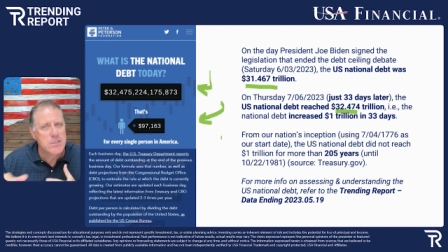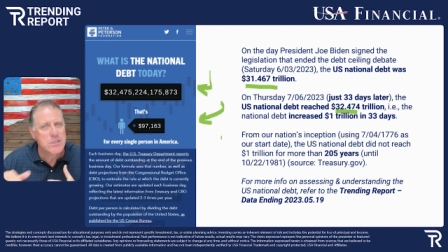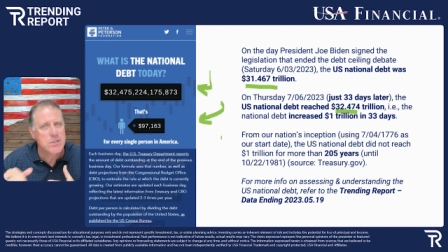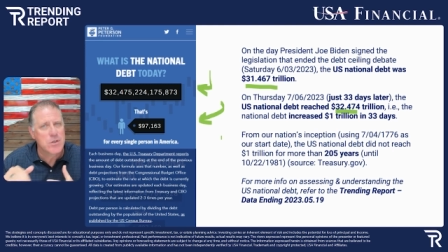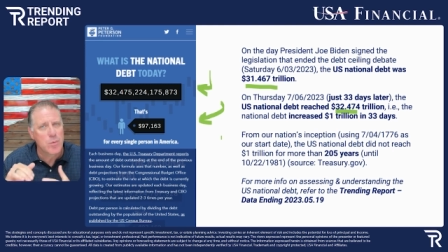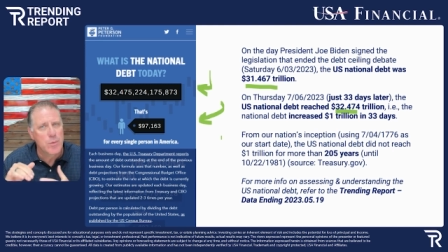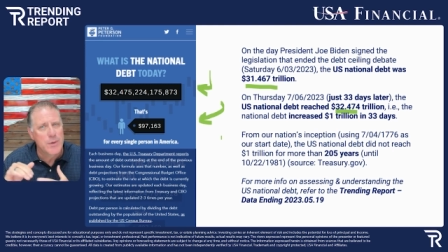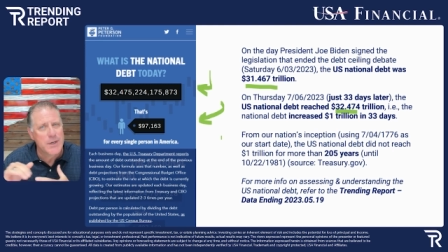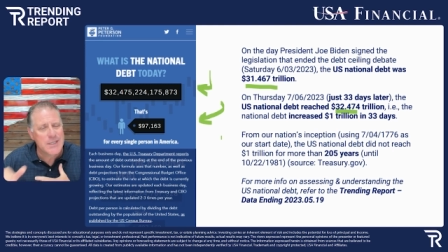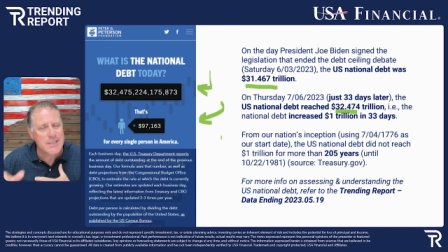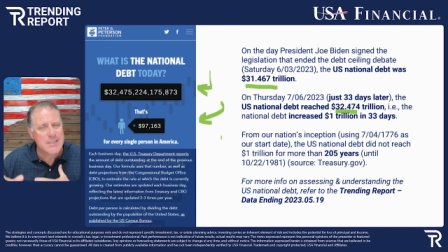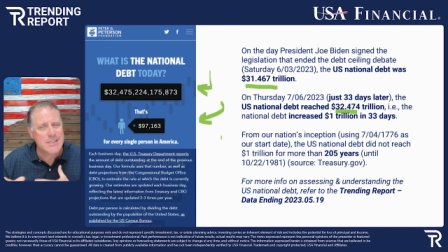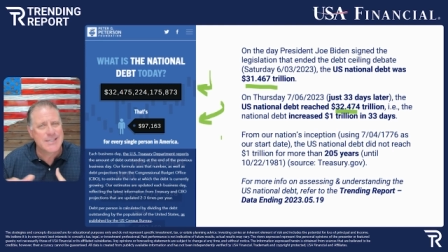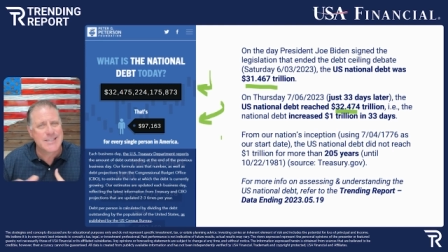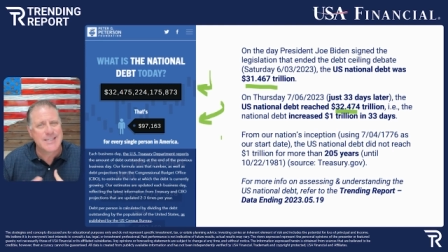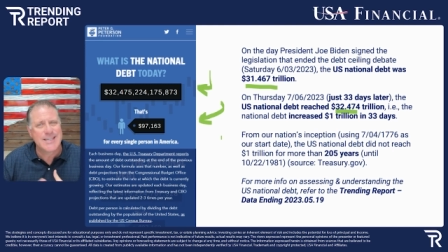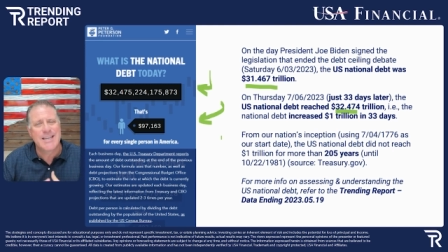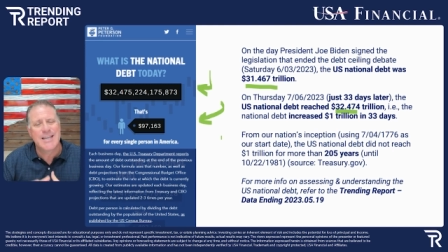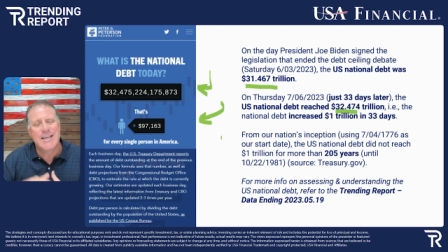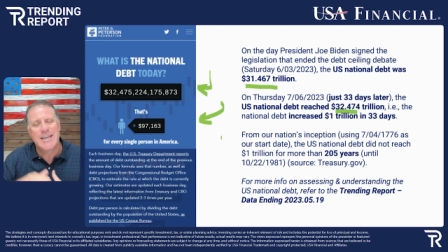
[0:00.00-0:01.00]
so we didn't
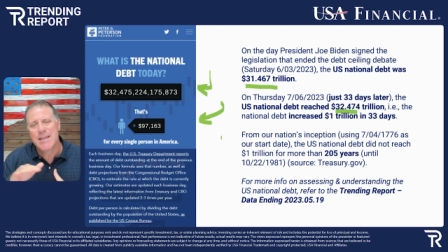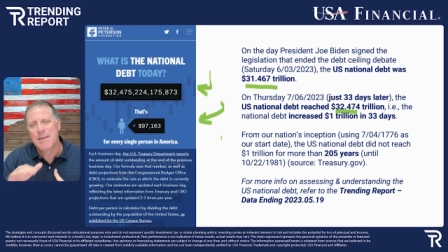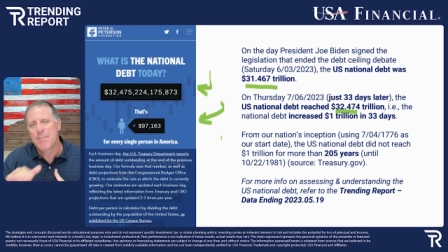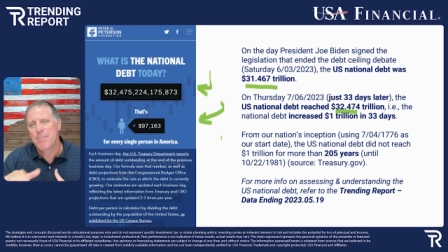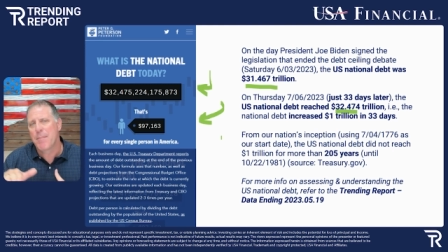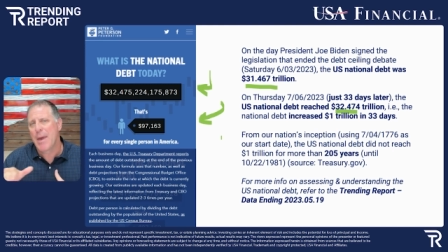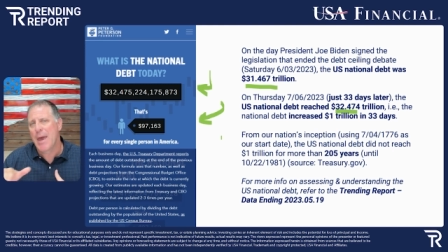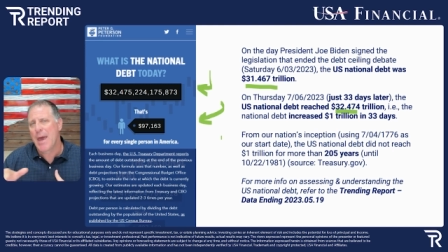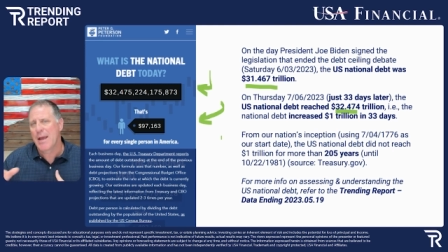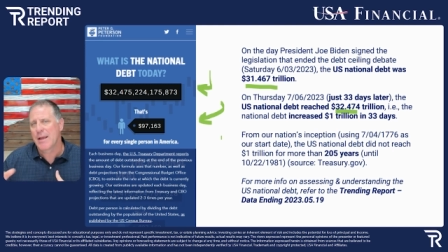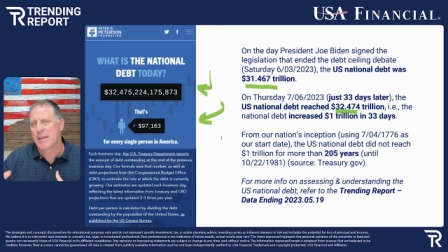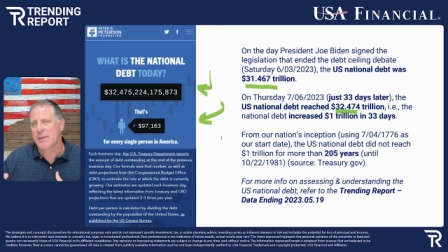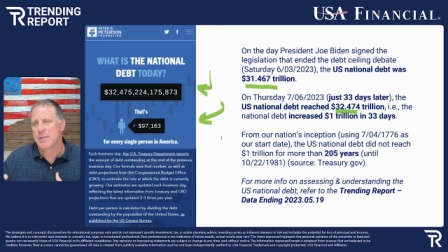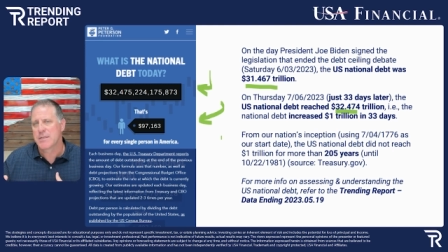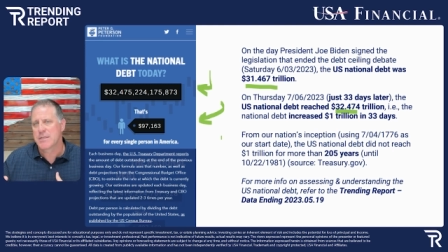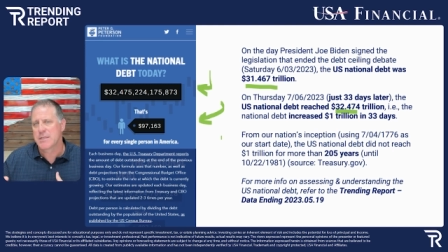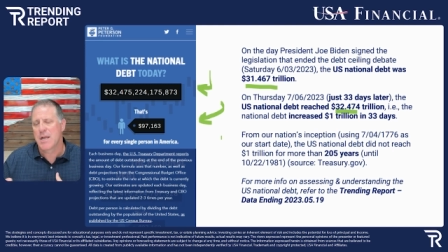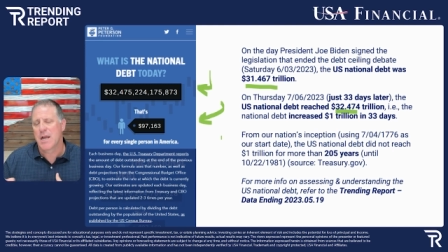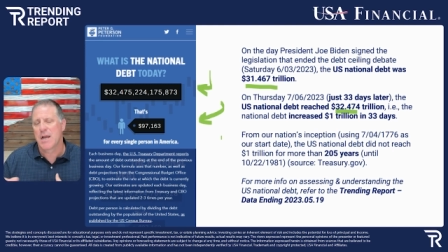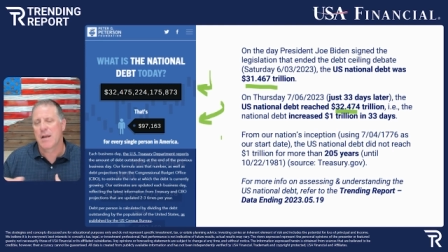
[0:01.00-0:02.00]
see it impact
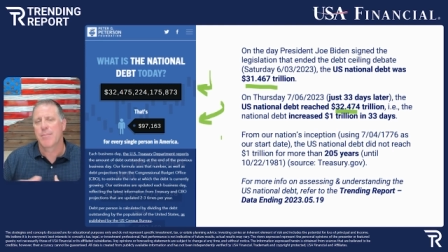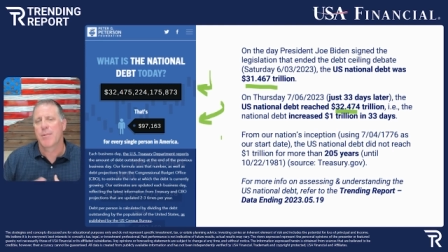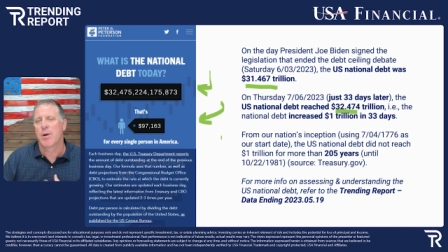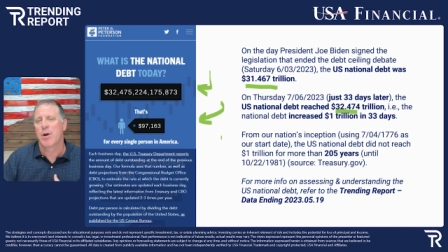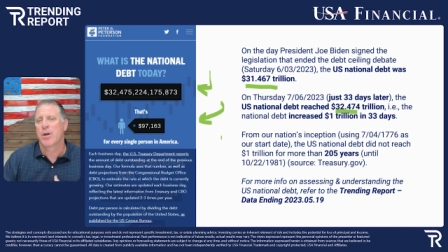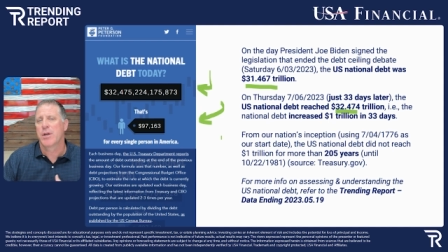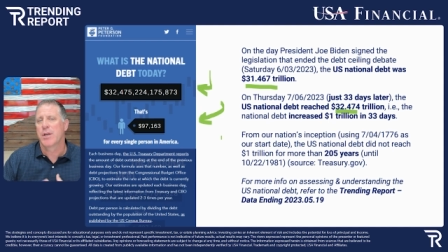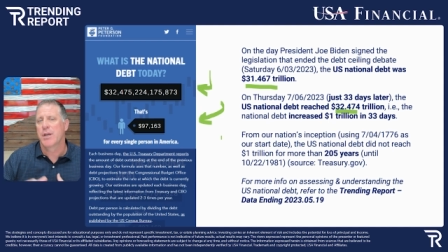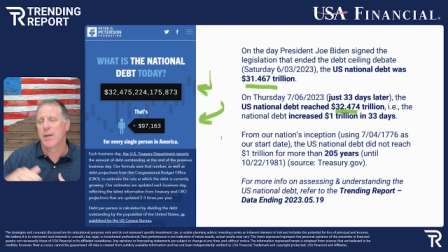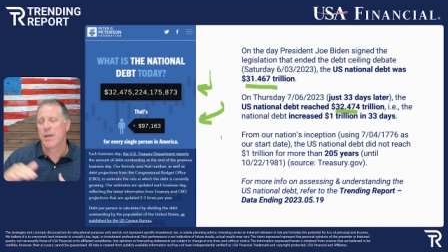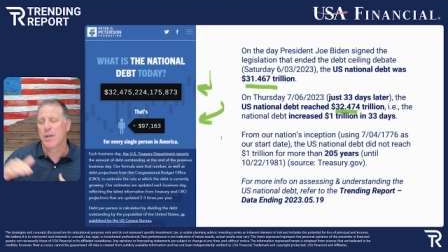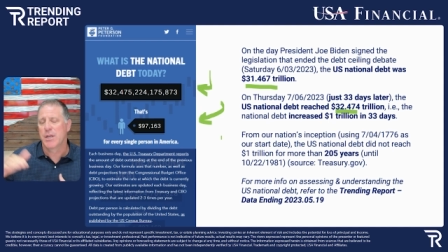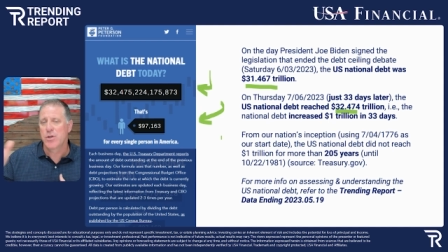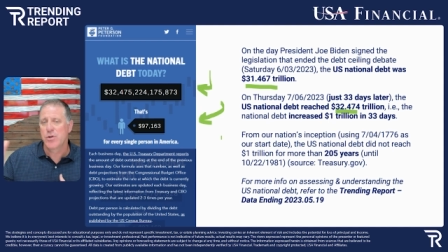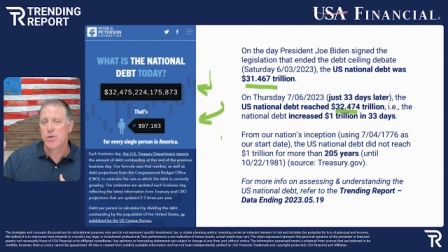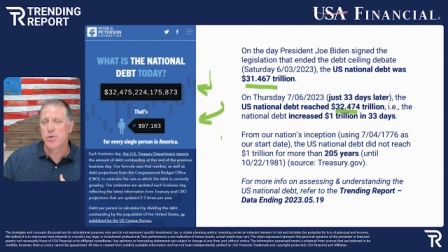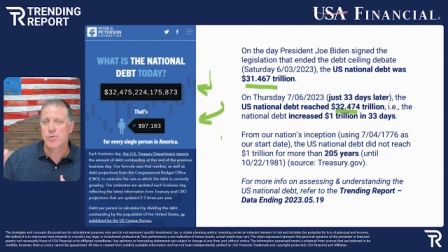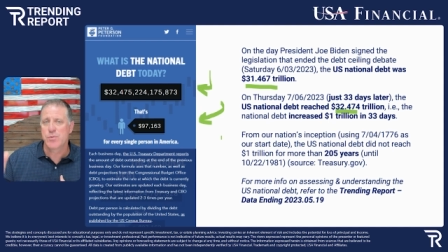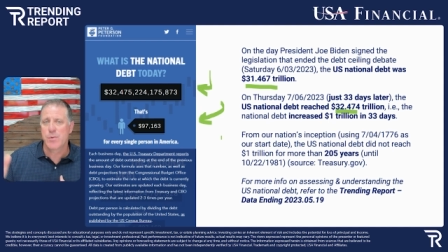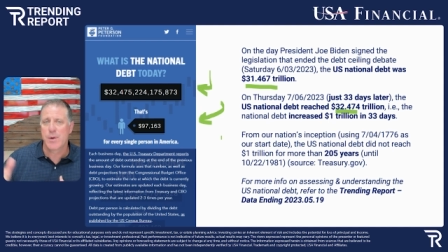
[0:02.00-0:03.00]
the stock market in a
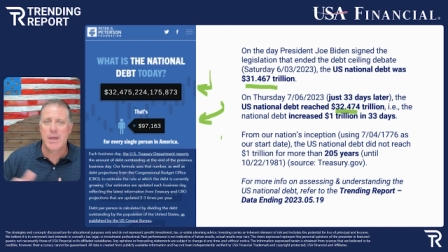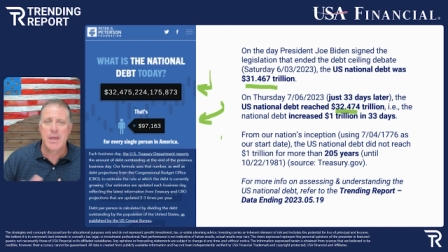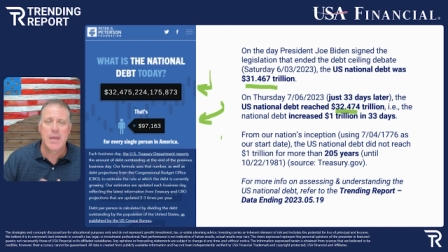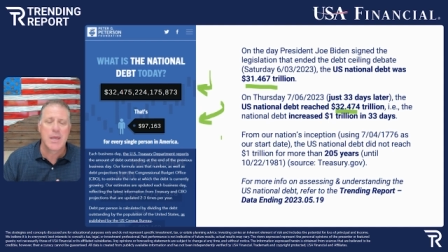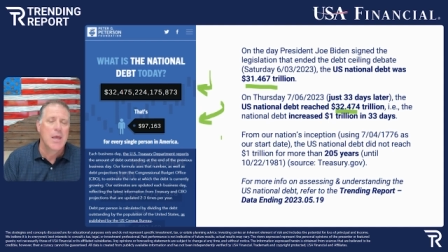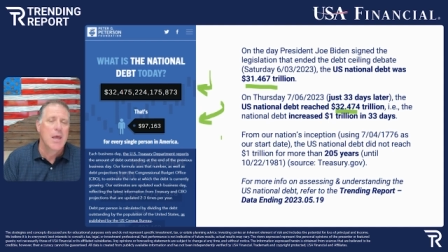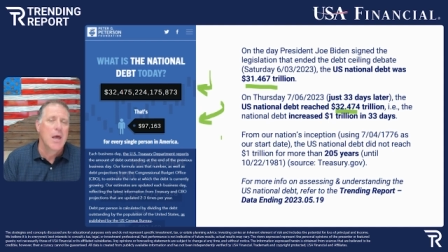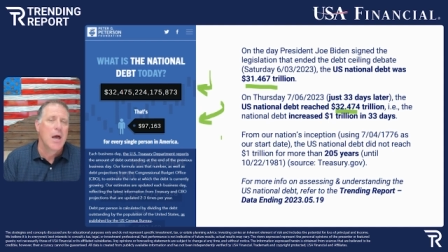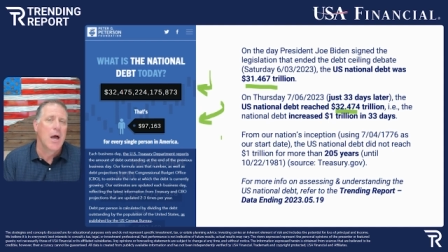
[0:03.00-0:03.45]
huge way.